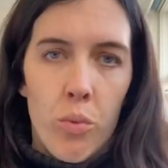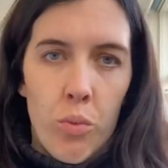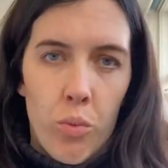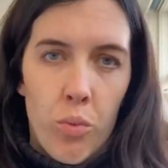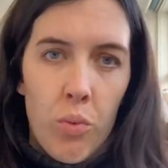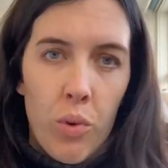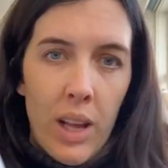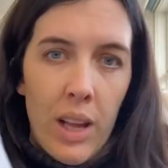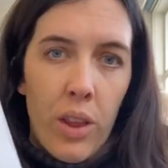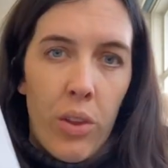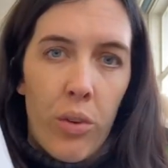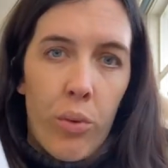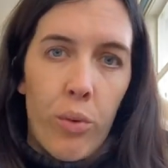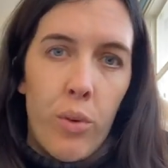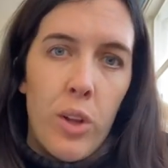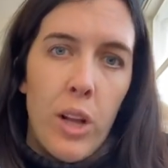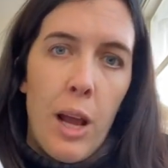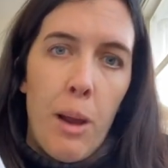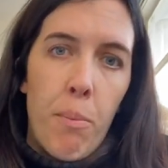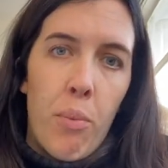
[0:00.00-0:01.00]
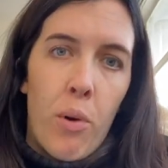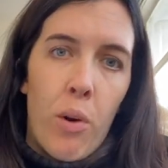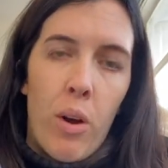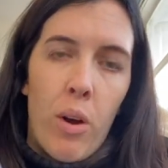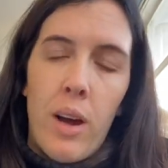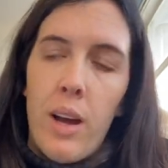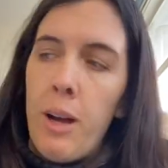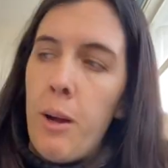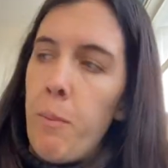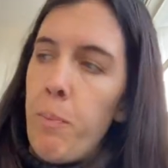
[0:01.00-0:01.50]
Read through that
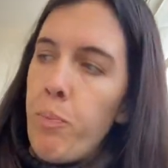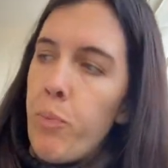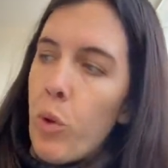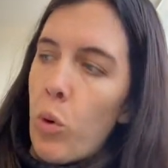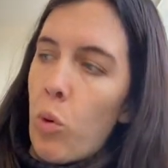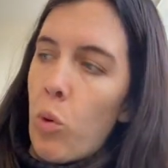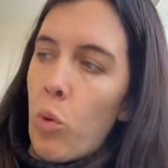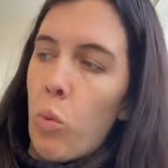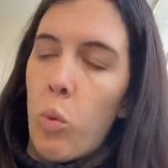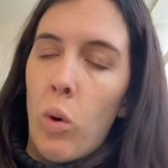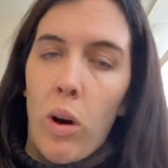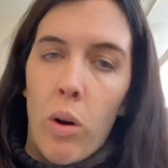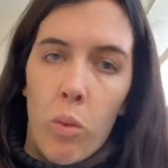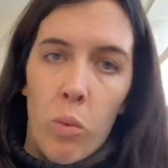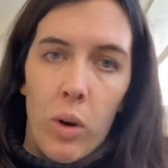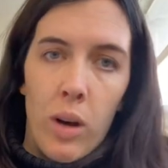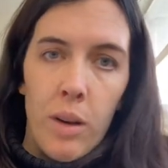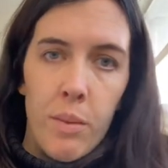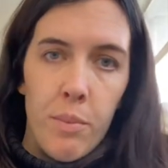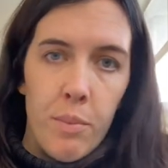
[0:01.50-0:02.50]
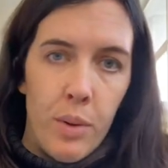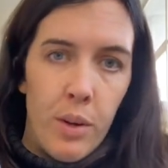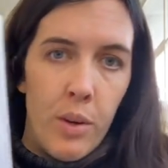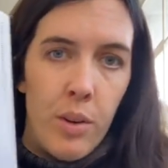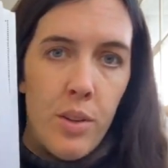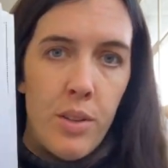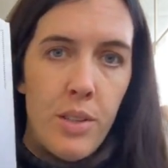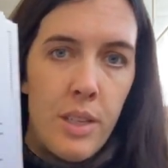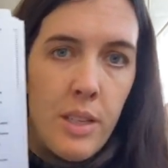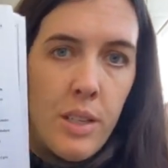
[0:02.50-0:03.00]
prior, or while one
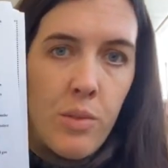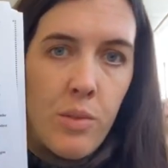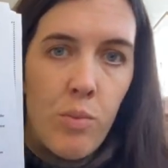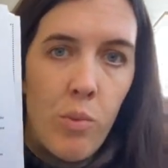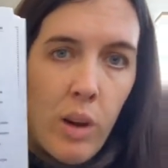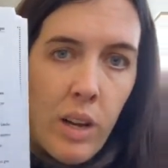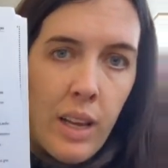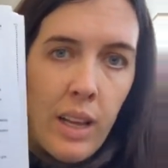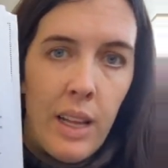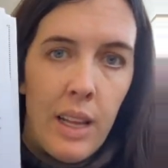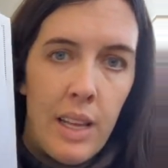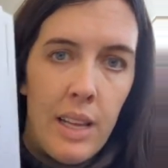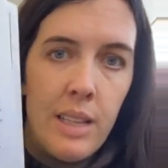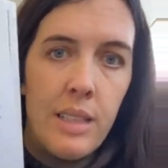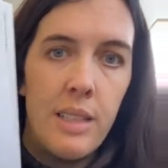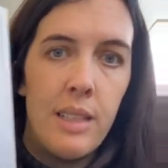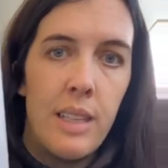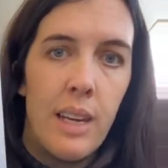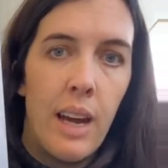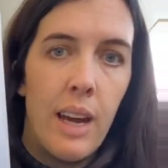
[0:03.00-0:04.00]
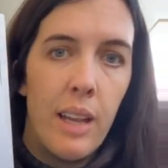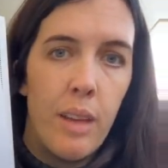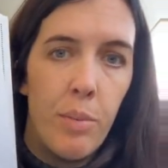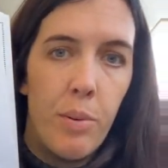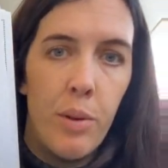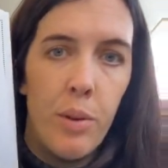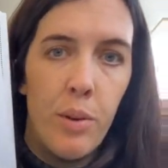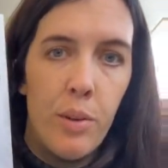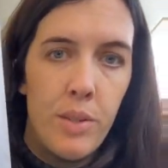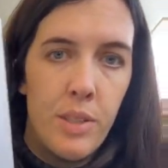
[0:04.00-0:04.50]
person is running this, the other
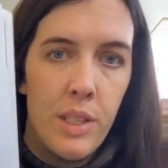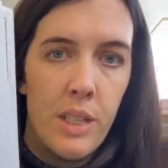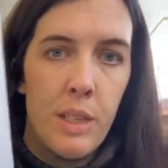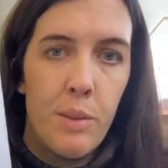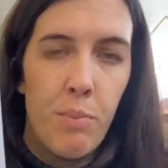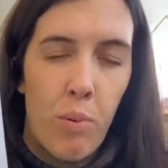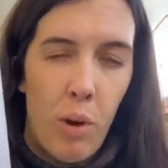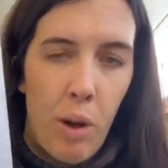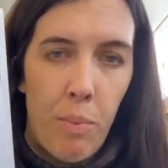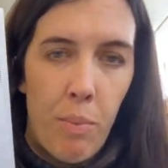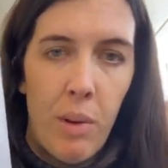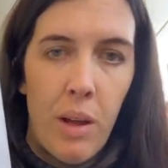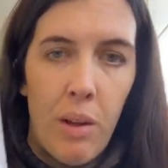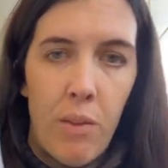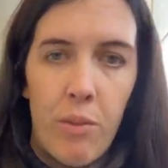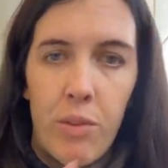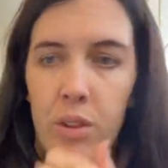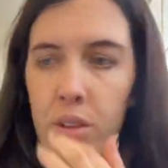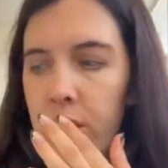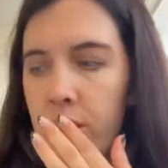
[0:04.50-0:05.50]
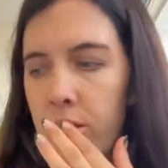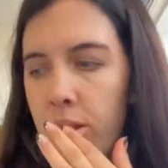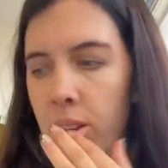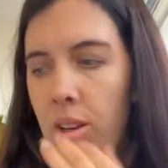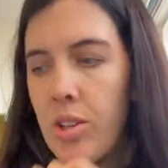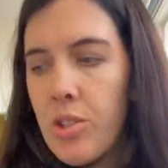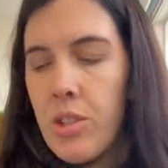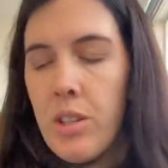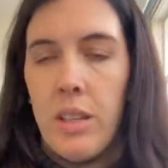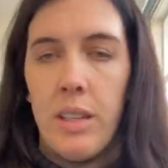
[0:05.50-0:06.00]
person is prepping for the
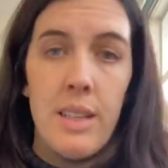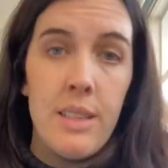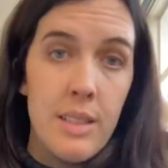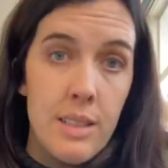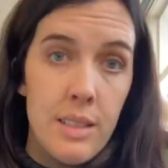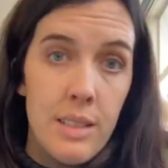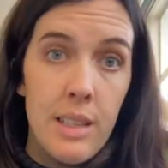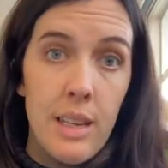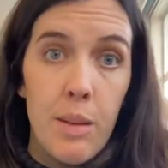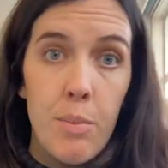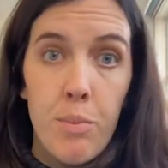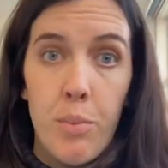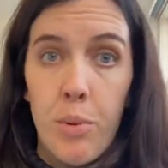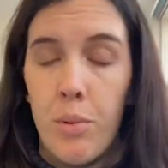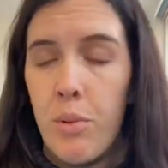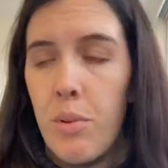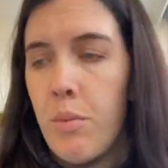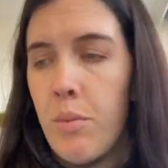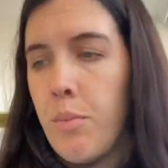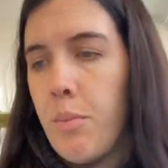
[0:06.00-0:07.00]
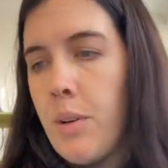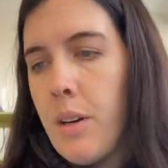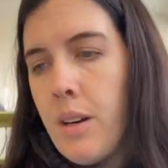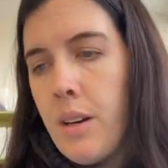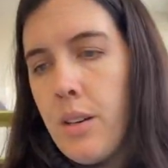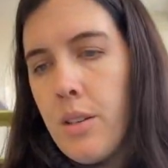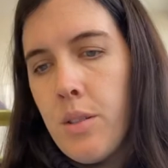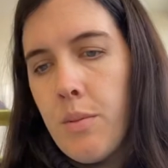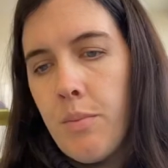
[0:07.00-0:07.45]
discussion. This is the important part.